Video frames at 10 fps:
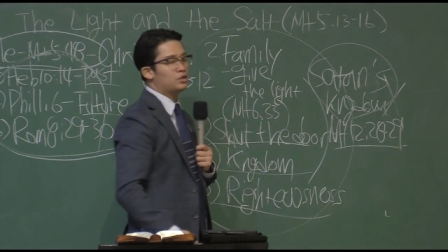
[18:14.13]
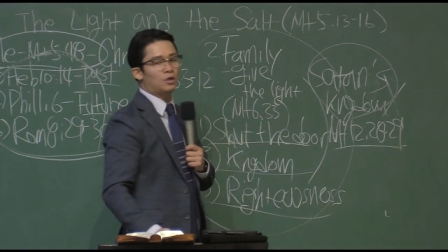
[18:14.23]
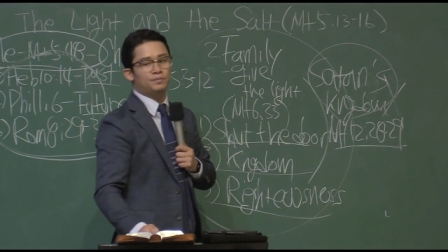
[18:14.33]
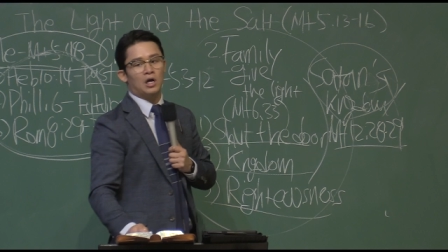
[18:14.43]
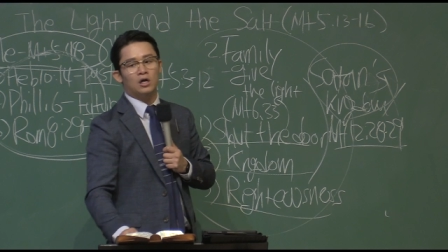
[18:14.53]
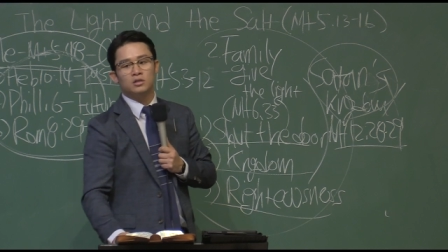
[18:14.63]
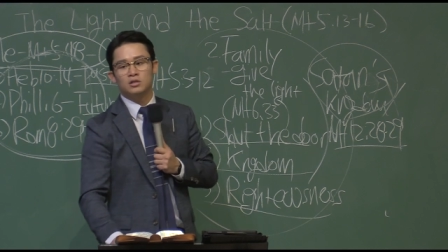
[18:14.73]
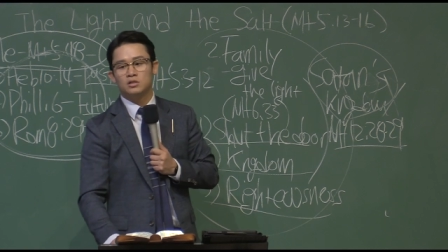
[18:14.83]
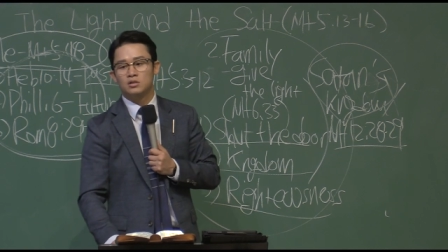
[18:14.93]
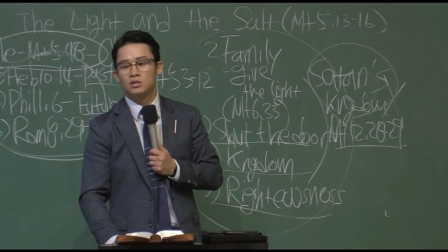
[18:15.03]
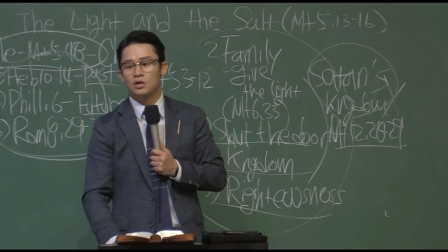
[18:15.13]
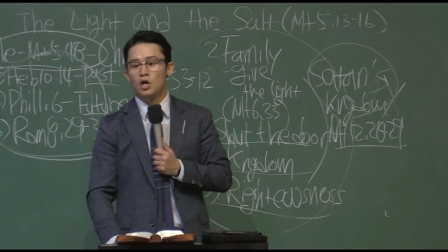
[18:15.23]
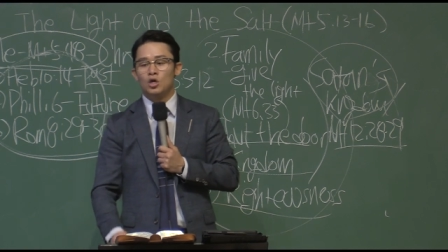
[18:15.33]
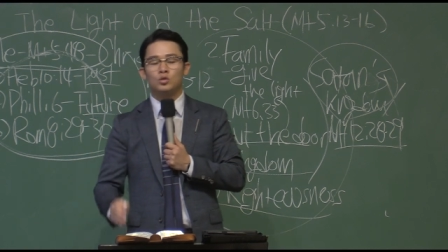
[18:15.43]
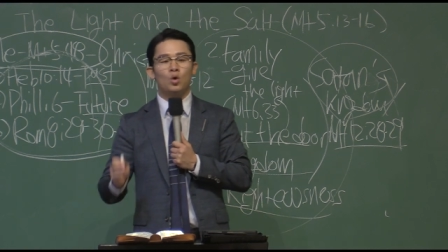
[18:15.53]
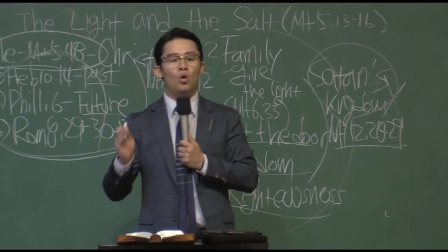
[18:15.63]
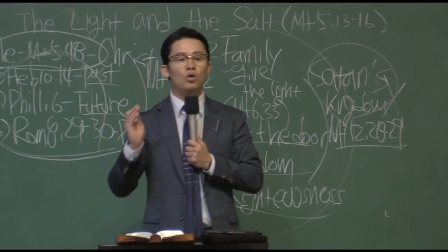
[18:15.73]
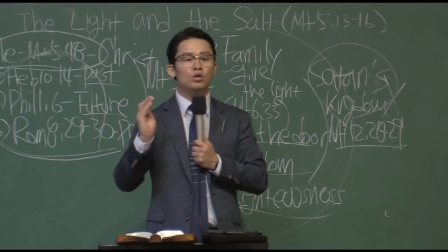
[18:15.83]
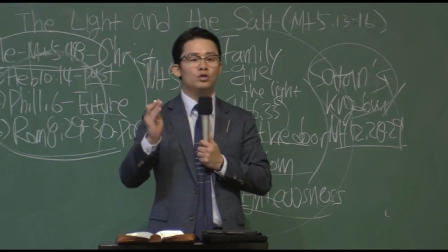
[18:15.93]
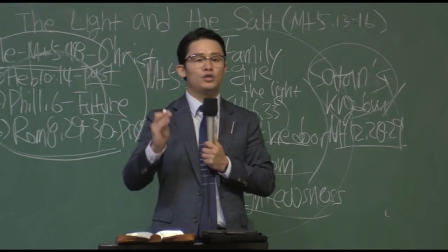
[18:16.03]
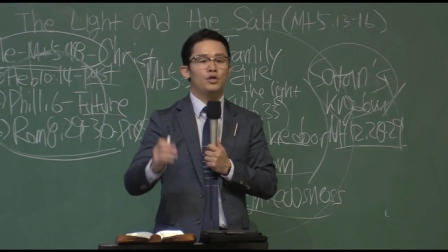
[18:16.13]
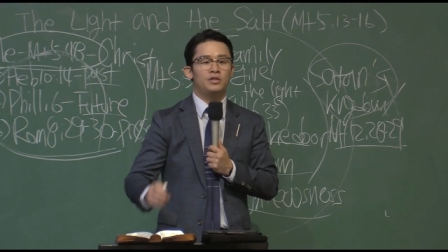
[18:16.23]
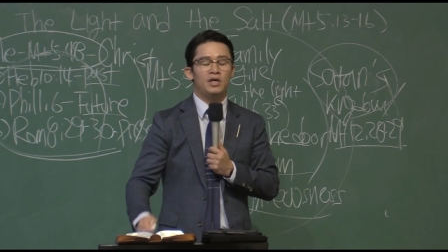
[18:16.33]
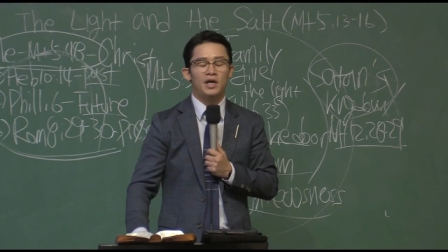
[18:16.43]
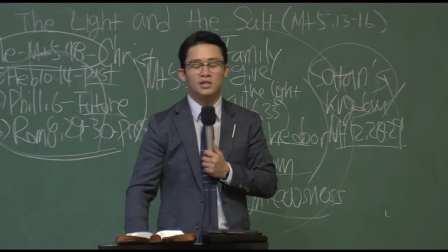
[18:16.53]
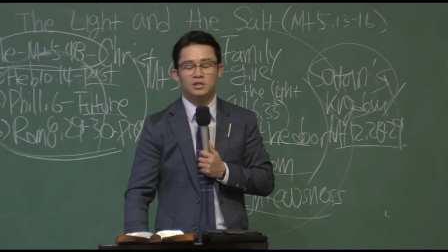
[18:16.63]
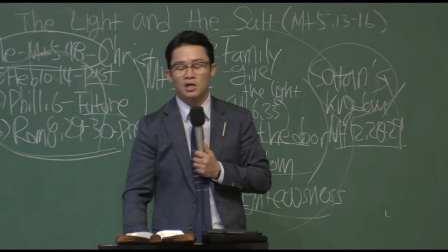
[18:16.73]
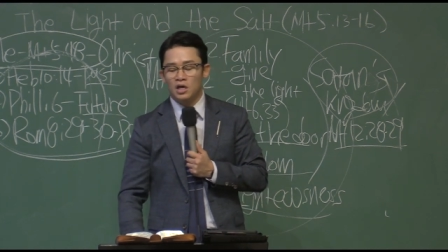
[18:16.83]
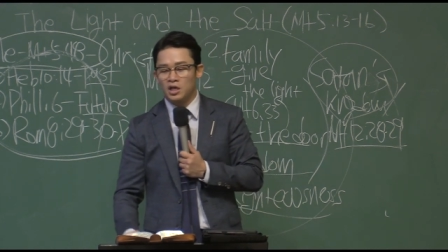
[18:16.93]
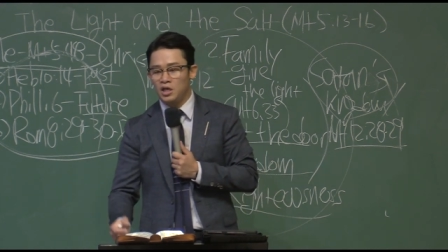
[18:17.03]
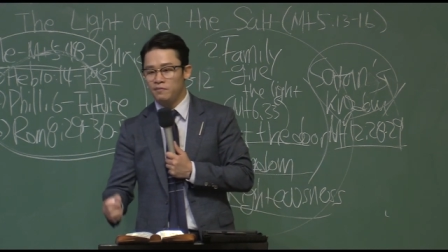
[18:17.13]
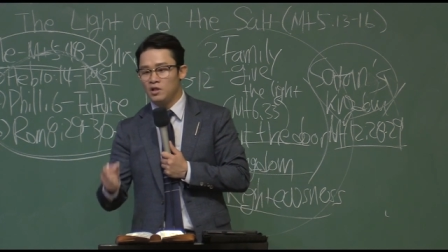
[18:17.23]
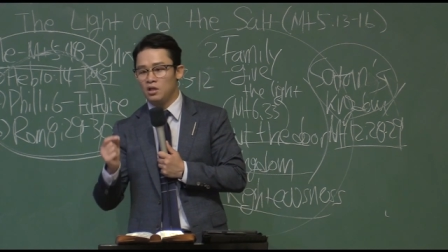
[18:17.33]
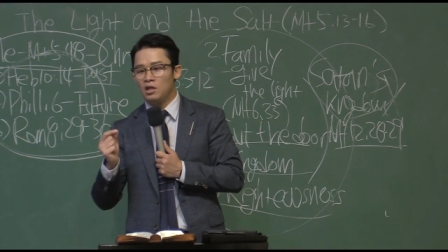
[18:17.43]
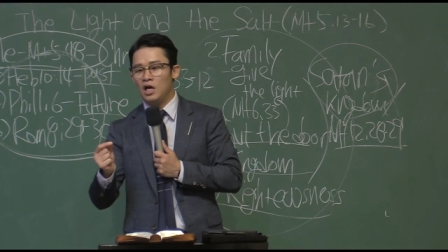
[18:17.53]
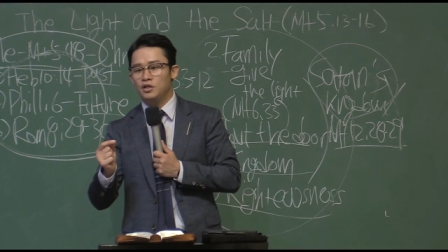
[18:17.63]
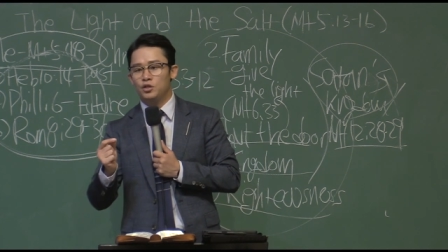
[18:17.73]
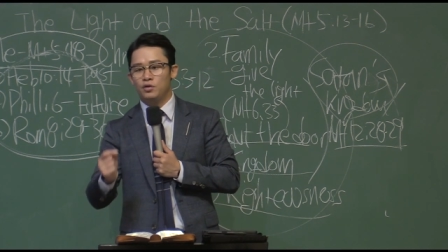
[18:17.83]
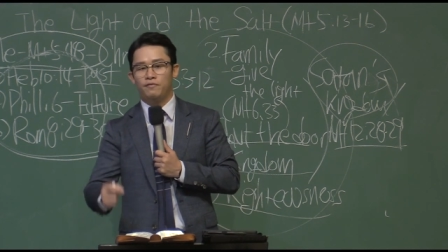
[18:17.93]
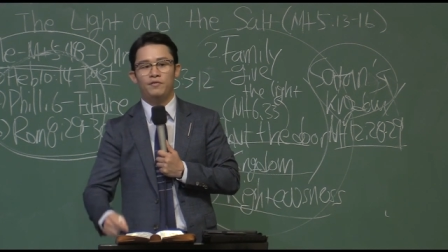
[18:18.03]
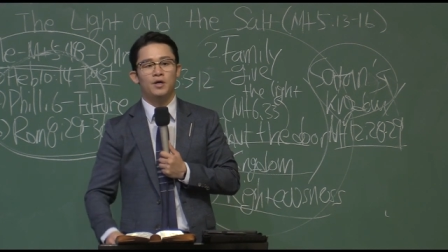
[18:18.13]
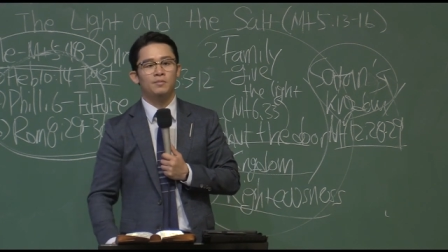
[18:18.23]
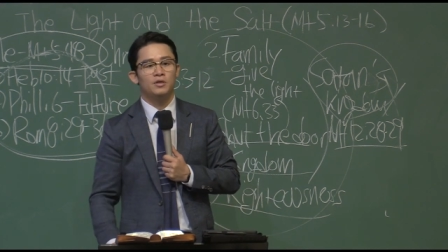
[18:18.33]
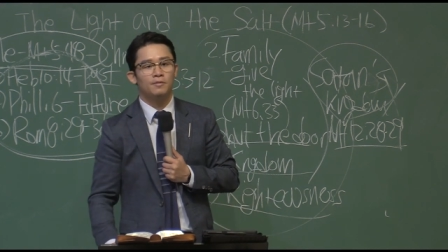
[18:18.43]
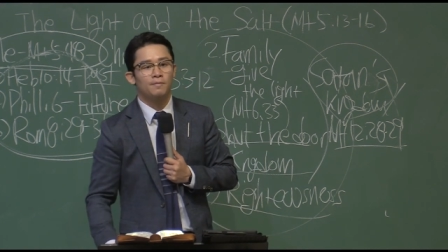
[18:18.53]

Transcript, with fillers: of darkness. Don't lose your taste, give the light to your family